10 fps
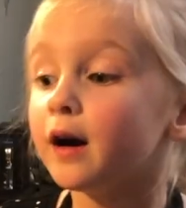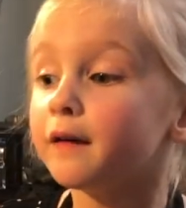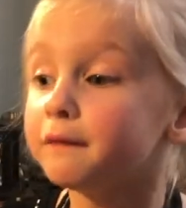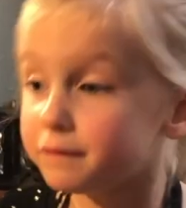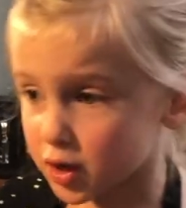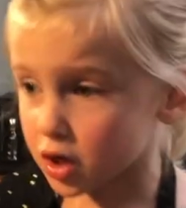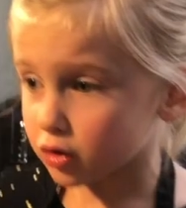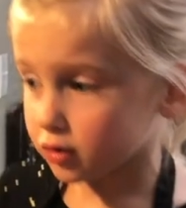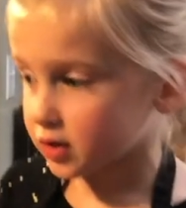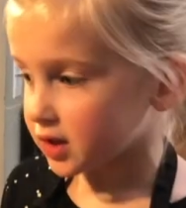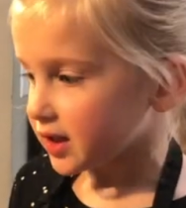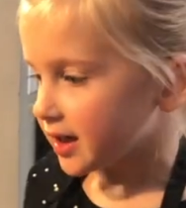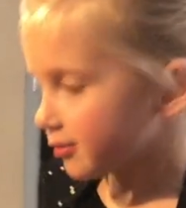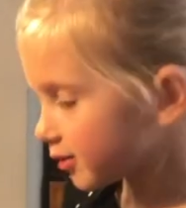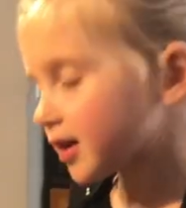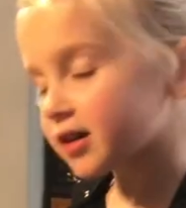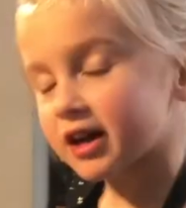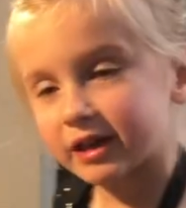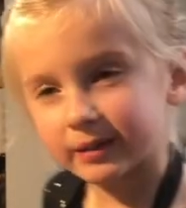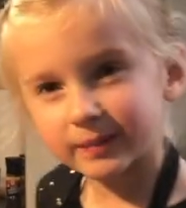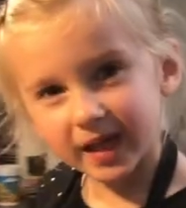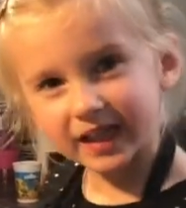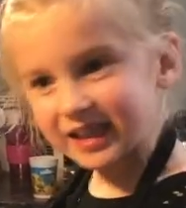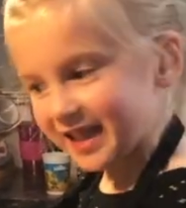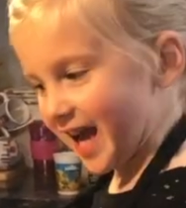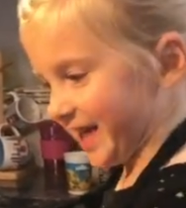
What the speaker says: food, and we're gonna make that